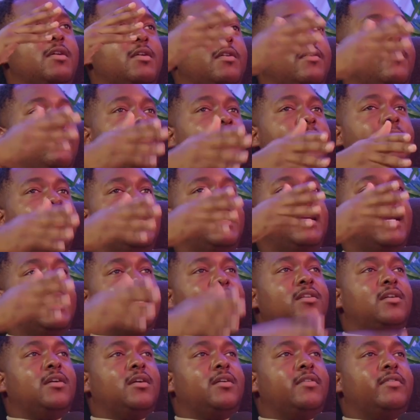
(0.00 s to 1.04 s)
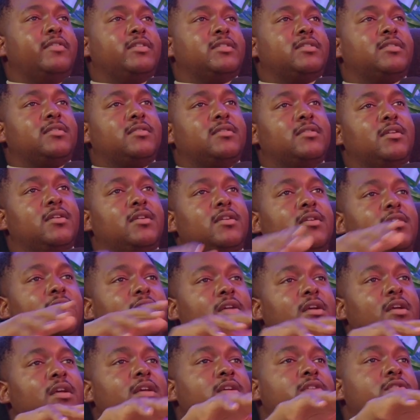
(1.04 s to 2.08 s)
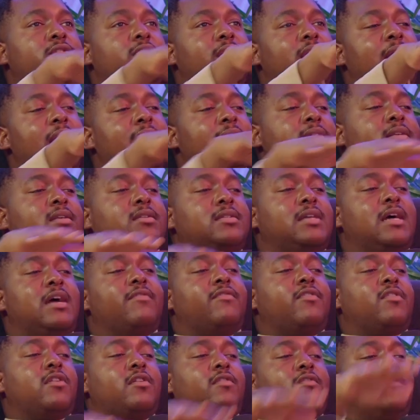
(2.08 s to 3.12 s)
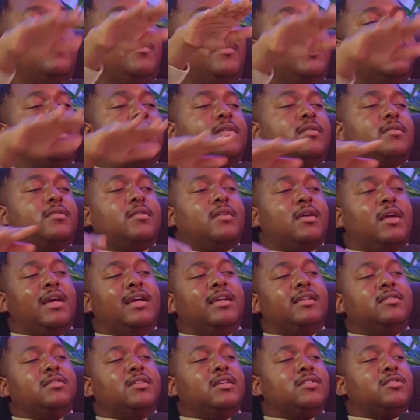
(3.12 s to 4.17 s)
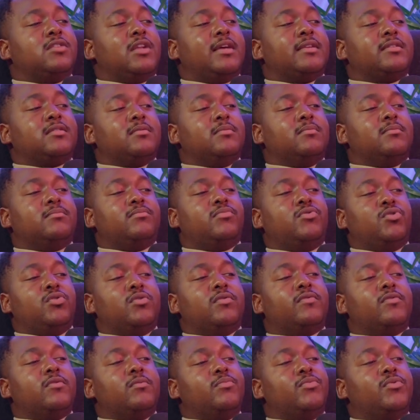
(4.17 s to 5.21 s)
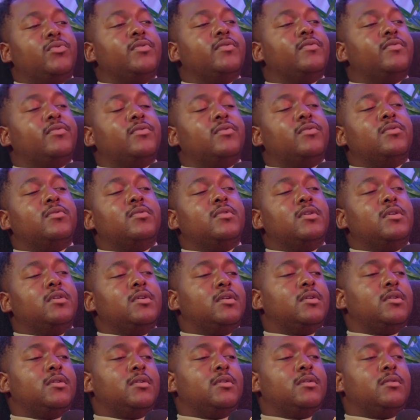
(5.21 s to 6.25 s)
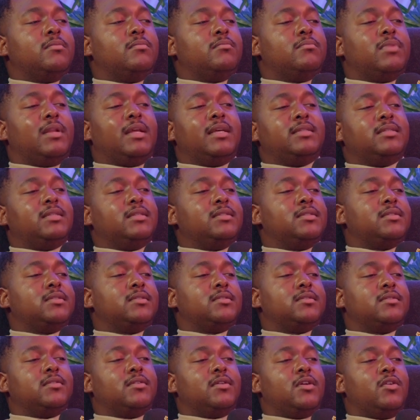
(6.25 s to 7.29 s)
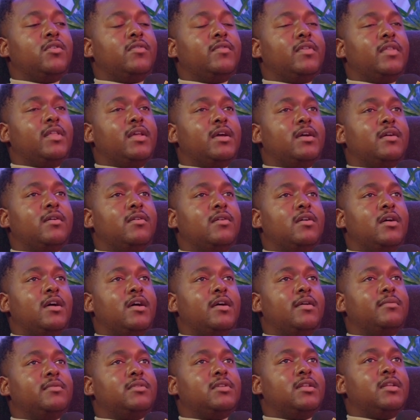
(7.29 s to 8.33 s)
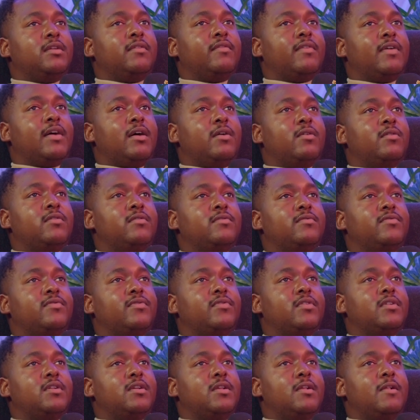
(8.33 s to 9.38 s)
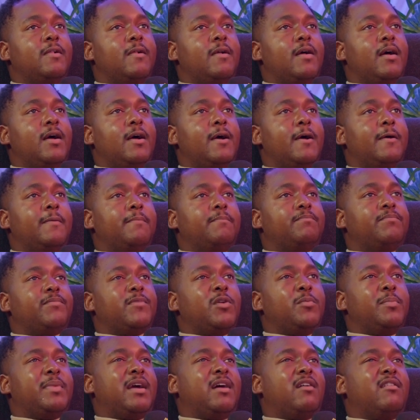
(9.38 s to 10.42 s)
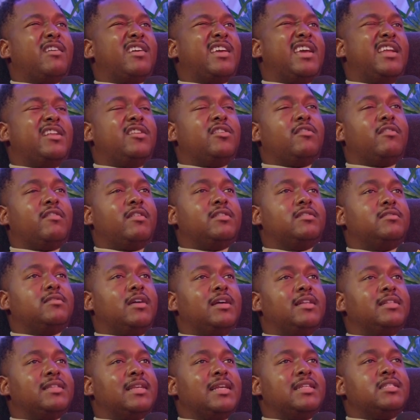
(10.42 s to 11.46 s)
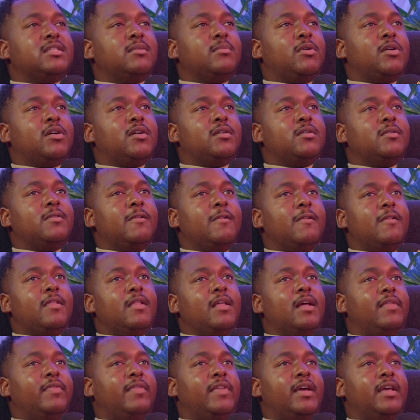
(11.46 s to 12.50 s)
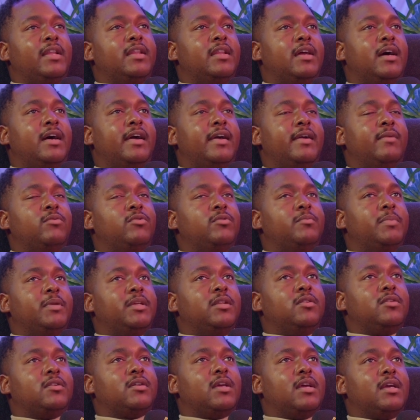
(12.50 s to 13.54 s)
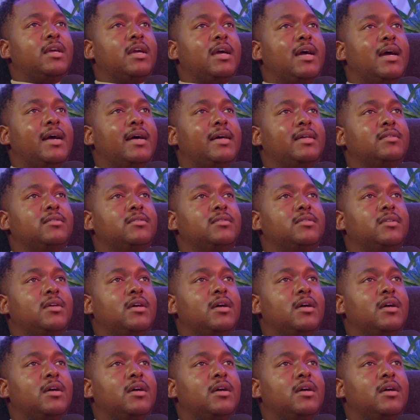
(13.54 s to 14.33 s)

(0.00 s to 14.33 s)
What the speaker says: for me, Kenya is, you get access to Africa from there. And there's like some beautiful, beautiful places over there to live out of. It'll be out of Kenya and Zanzibar. And then I would be looking at